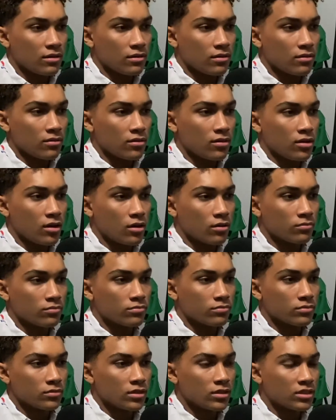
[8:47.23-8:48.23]
you know,
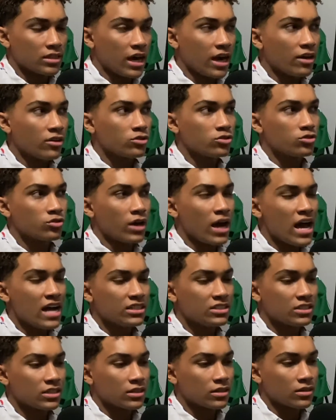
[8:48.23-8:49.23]
it's kind of
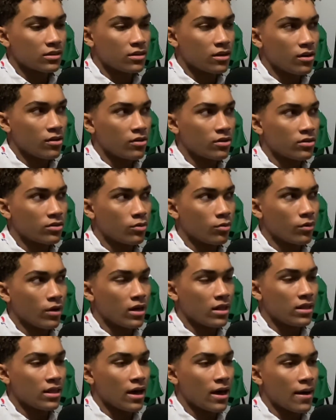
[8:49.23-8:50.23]
tragic, you know, in the way
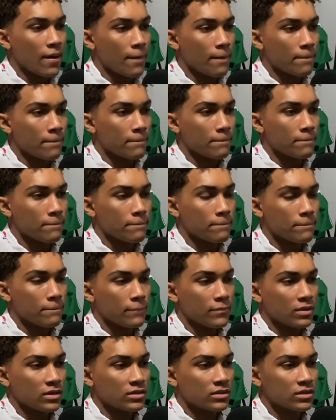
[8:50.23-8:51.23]
that
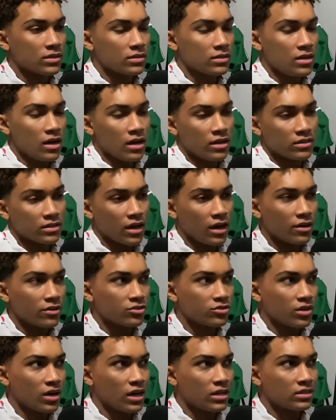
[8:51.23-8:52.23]
it's kind of
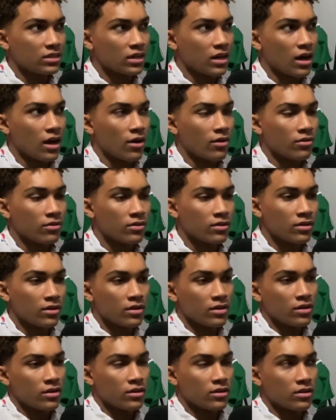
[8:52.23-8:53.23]
tragic how,
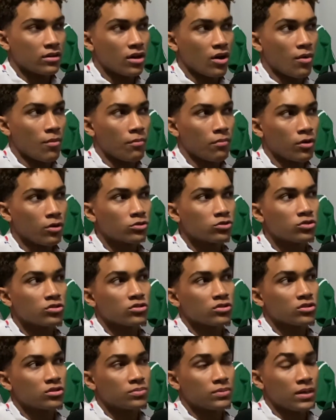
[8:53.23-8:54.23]
you know, most of
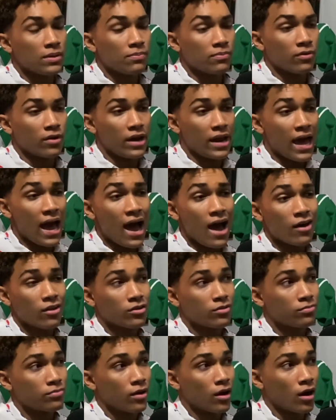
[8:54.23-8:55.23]
those people now, they're
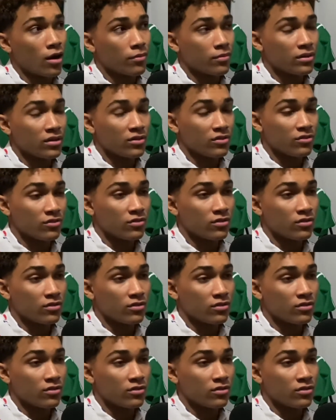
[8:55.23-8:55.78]
probably